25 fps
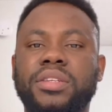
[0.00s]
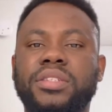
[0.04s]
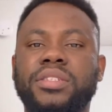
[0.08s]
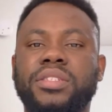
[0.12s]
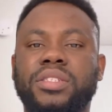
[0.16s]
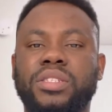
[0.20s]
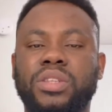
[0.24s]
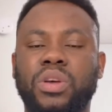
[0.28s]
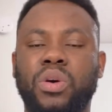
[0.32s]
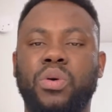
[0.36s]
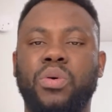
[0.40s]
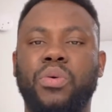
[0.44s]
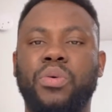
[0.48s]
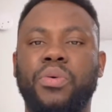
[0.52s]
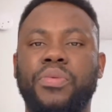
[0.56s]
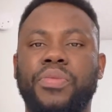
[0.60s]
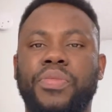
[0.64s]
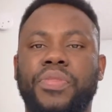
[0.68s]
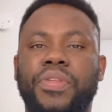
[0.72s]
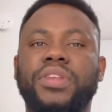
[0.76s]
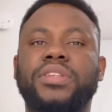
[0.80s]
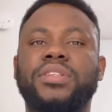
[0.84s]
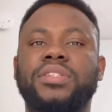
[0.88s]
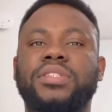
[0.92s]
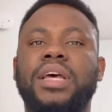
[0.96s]
So
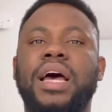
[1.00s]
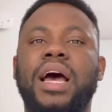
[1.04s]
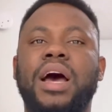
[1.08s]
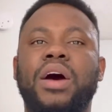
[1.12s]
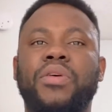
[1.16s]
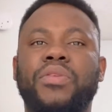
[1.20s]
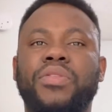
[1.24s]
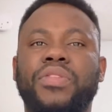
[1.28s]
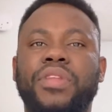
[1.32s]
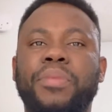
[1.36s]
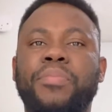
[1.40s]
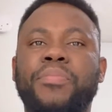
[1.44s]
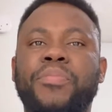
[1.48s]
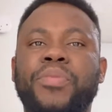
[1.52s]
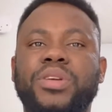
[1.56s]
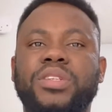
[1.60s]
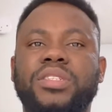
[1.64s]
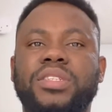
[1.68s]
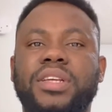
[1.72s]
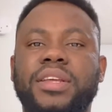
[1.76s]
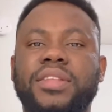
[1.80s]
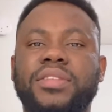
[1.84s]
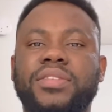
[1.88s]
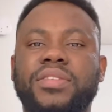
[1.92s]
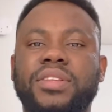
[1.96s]
this is how they
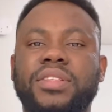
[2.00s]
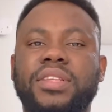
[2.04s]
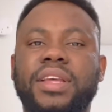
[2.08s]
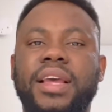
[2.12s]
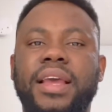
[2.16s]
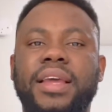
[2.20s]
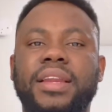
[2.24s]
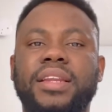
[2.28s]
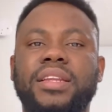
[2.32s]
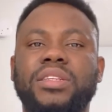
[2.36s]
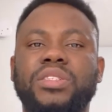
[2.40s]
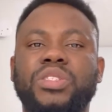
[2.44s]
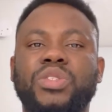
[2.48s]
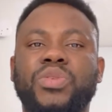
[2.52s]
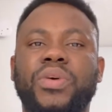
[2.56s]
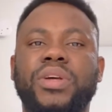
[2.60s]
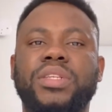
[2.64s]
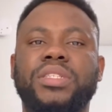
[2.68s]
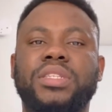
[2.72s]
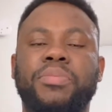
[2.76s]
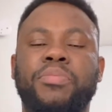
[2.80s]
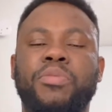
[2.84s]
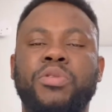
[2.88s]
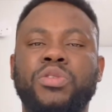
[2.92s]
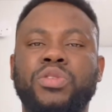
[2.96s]
present it and you are
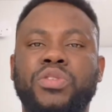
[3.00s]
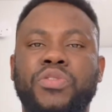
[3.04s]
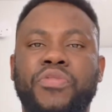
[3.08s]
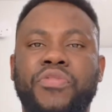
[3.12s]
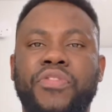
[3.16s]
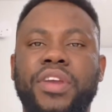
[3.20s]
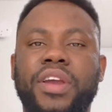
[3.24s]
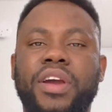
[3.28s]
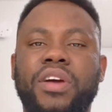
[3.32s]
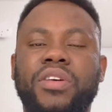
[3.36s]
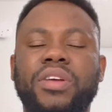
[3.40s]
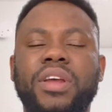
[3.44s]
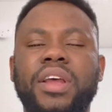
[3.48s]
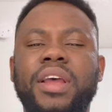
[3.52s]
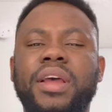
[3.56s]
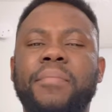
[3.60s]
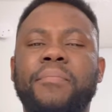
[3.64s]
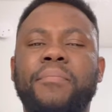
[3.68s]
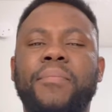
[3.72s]
supposed to figure out.